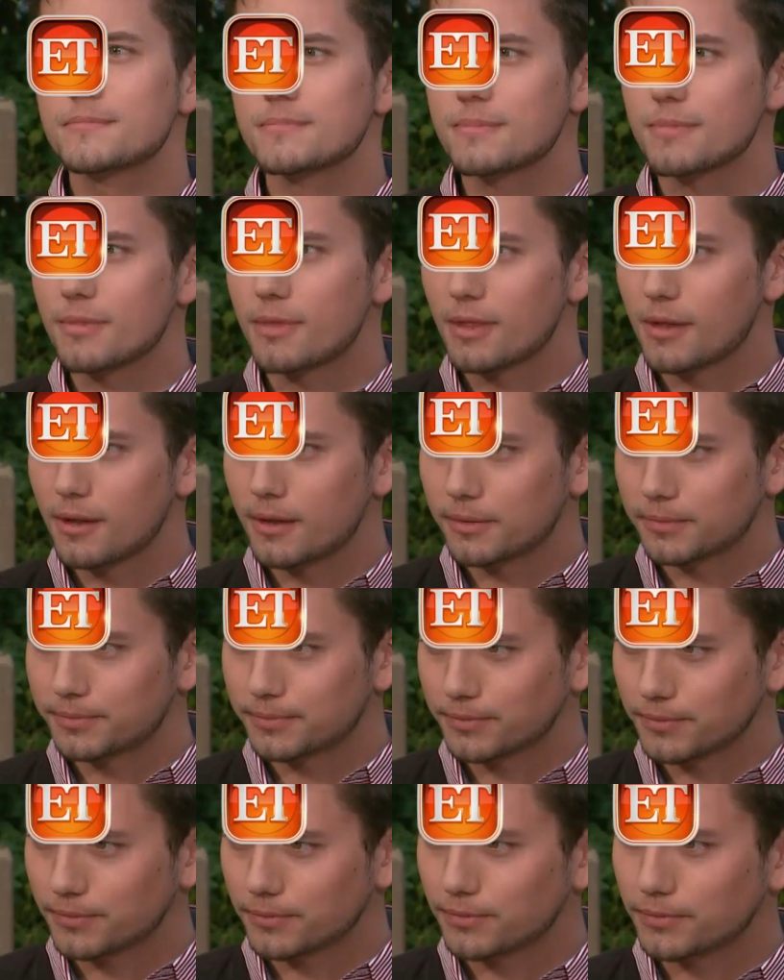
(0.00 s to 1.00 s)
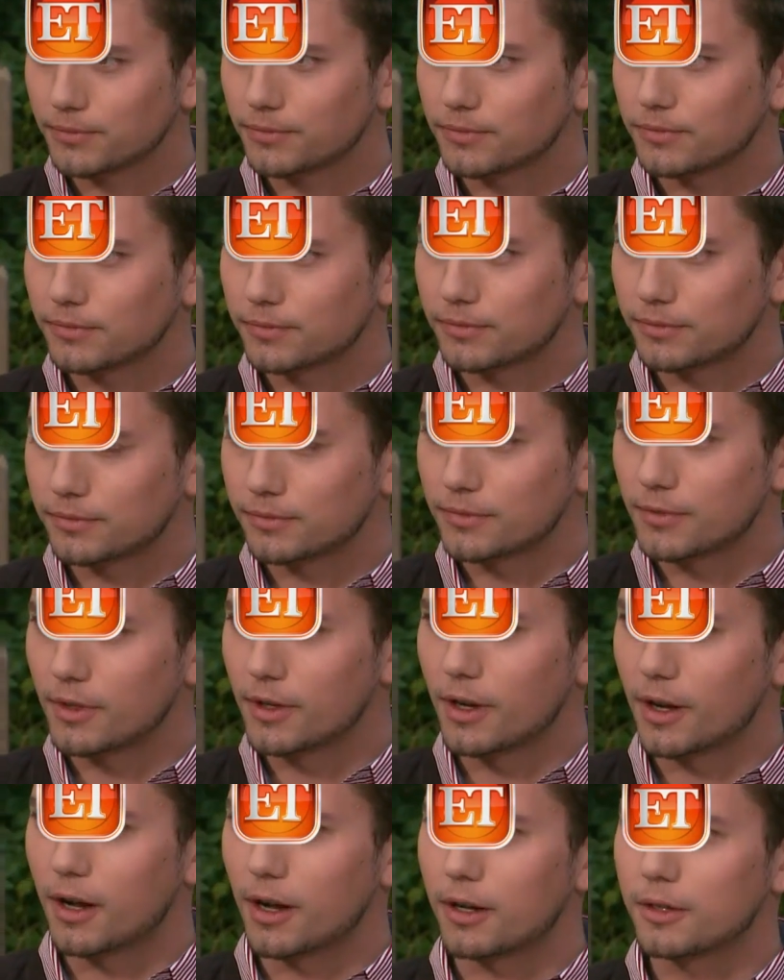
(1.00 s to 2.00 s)
some reason it was written. Well,
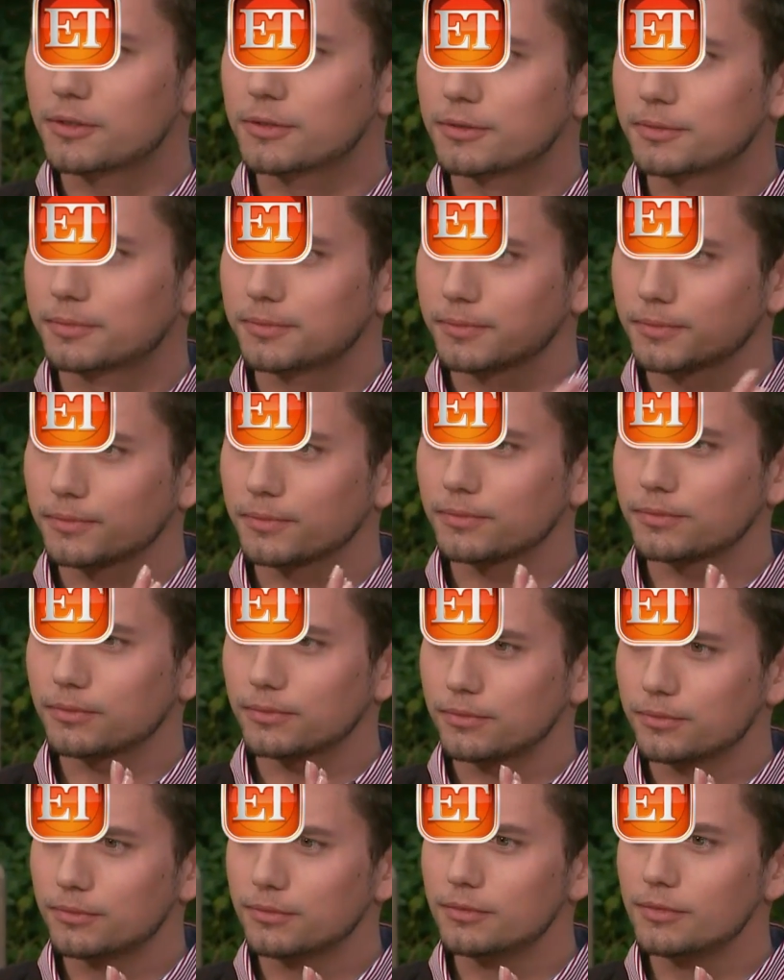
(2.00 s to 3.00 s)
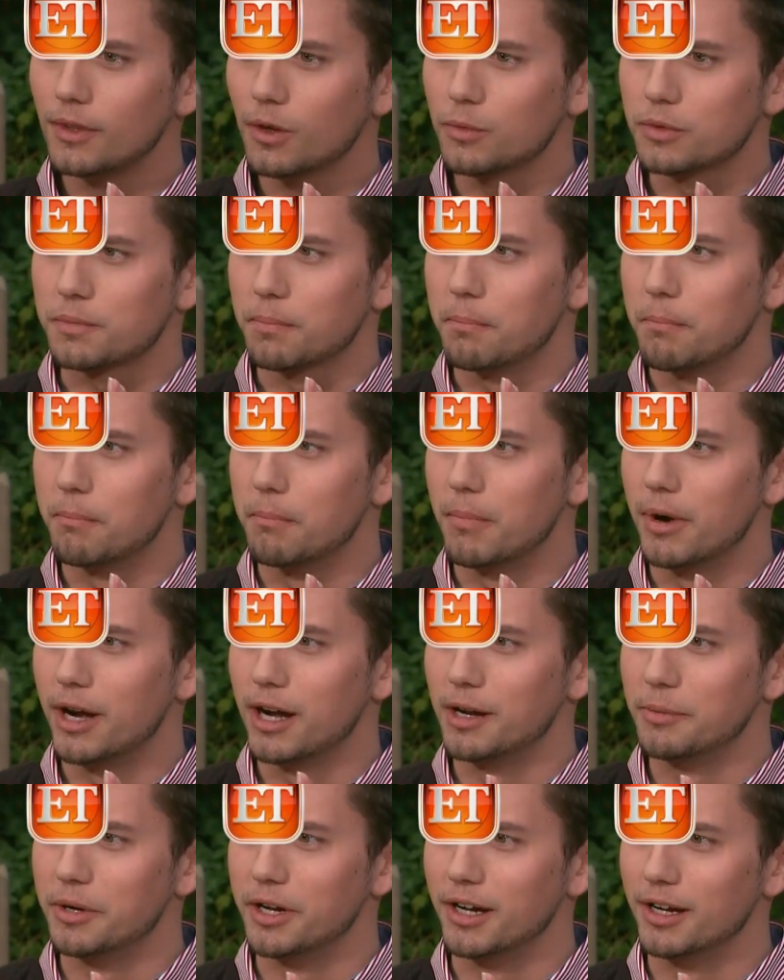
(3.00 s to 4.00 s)
yeah. Jackson's next line was
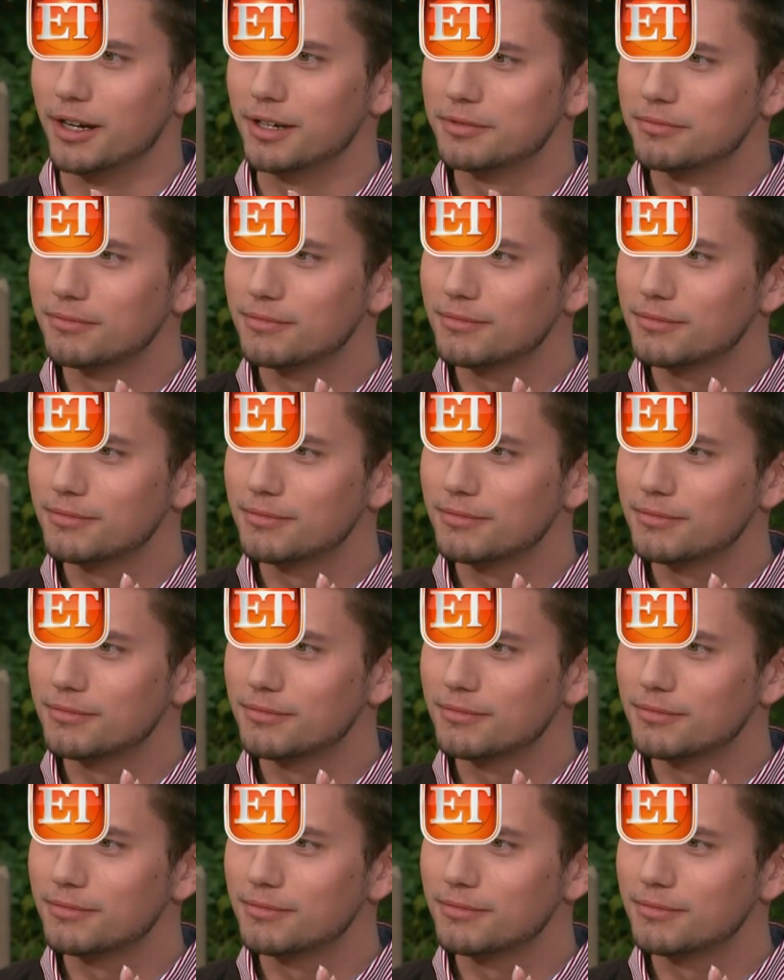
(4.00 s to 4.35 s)
maybe. maybe